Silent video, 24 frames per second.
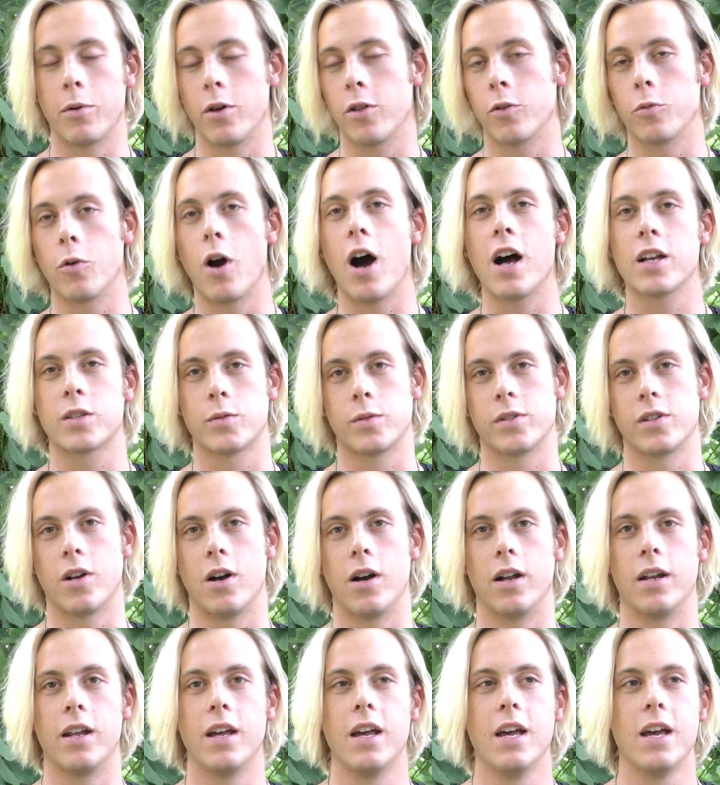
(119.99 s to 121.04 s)
Ross was
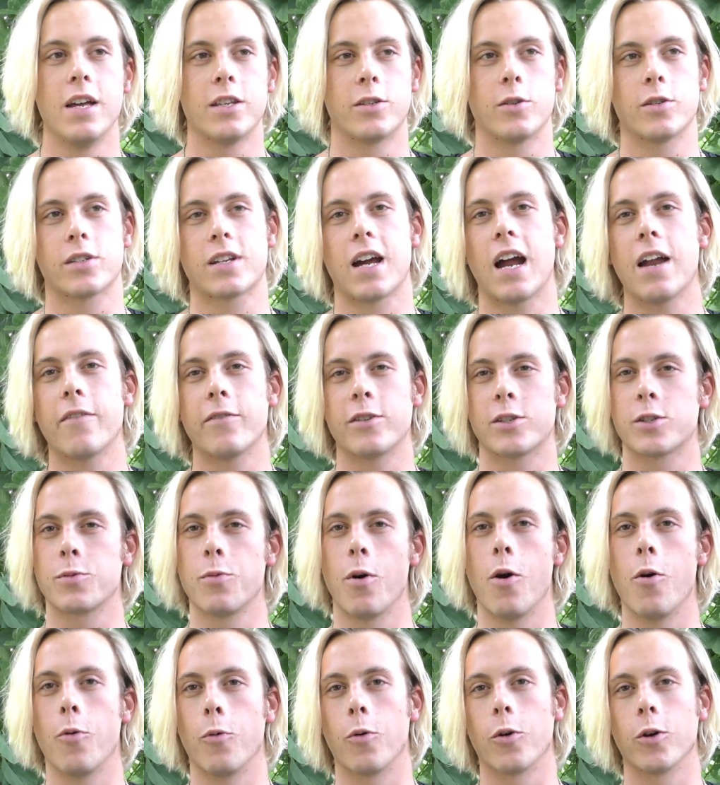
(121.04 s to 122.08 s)
on. So it's kind of a
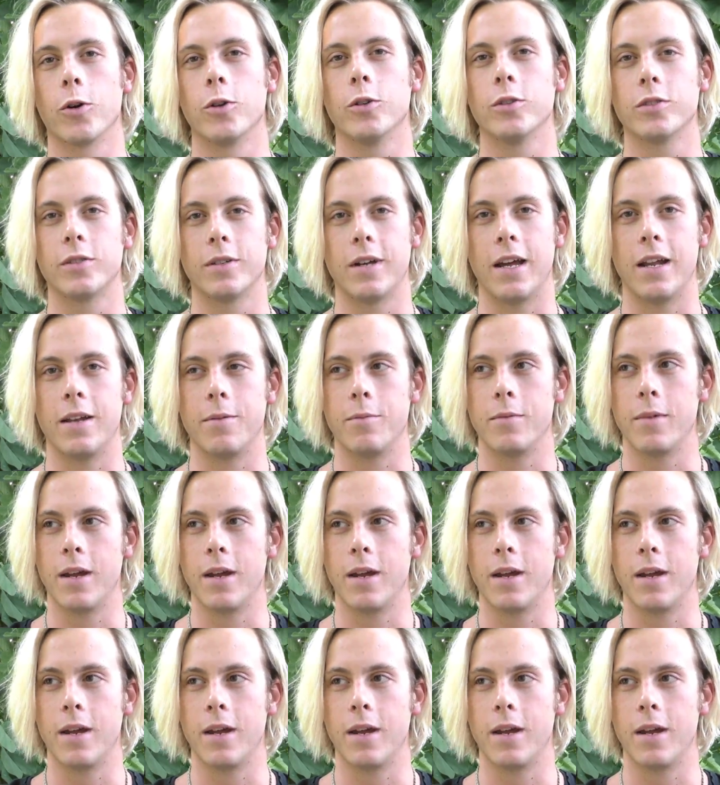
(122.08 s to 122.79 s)
small world, and